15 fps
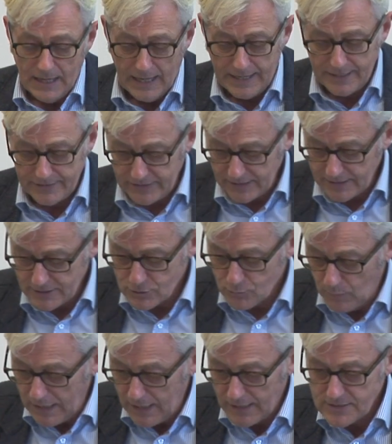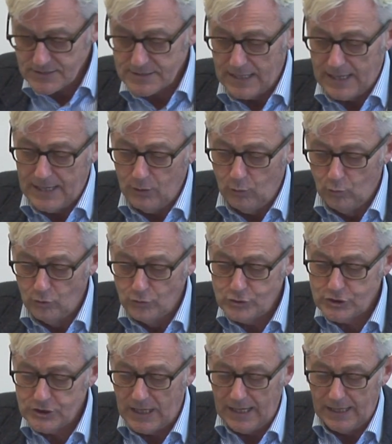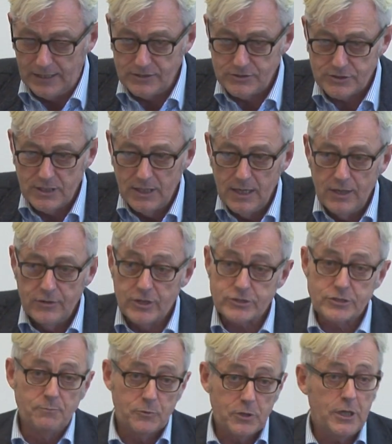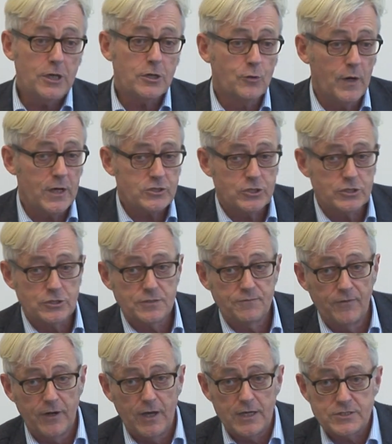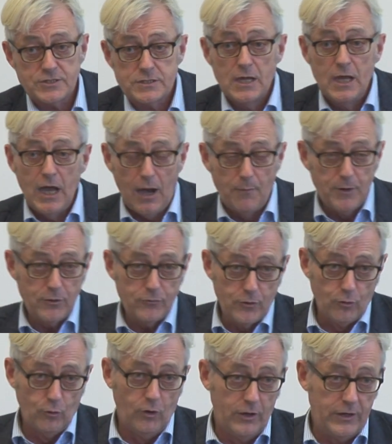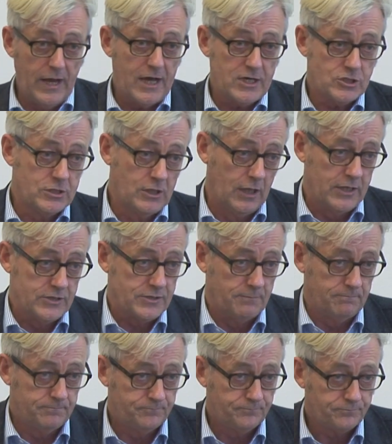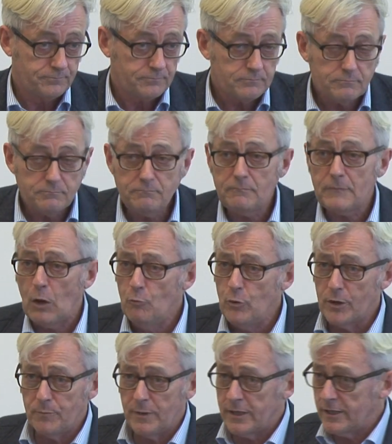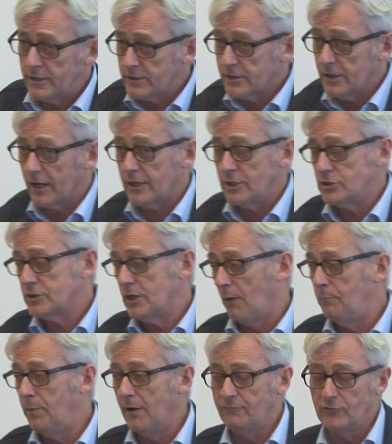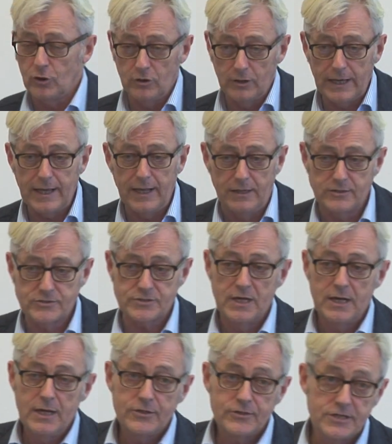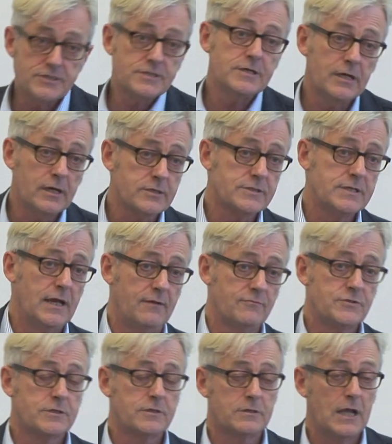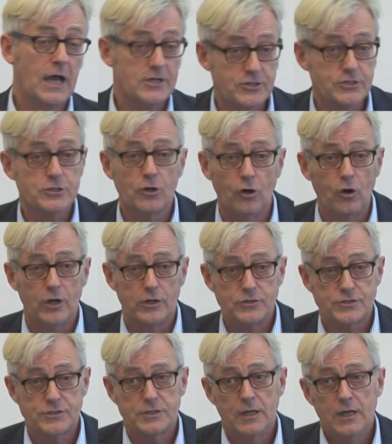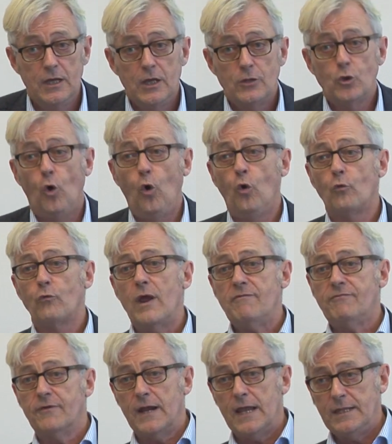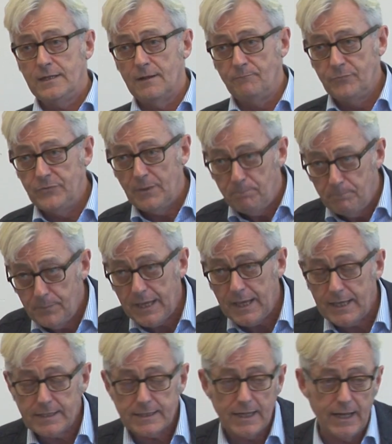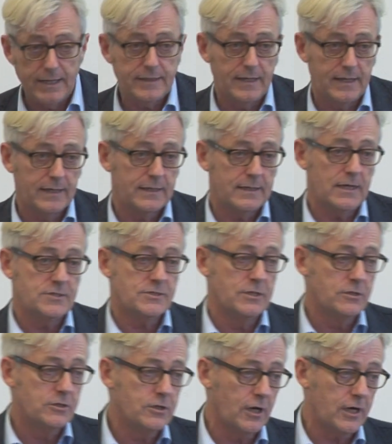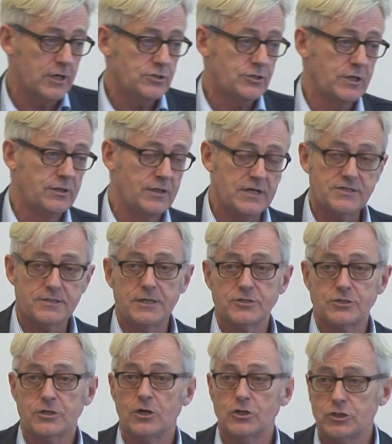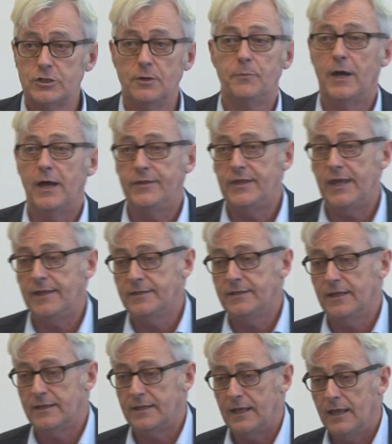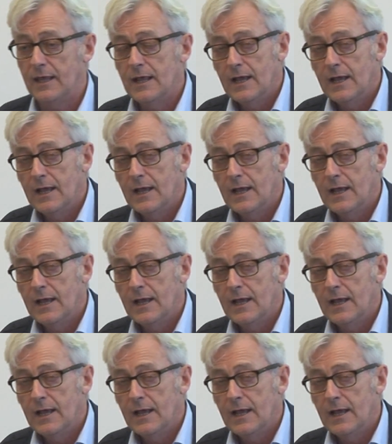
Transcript: And I think as well as that whole challenge, there's some key questions for us about the role of nationalism. We're being encouraged, above all else, to see ourselves as Scots. The whole referendum debate, I think, is encouraging this discussion about identity.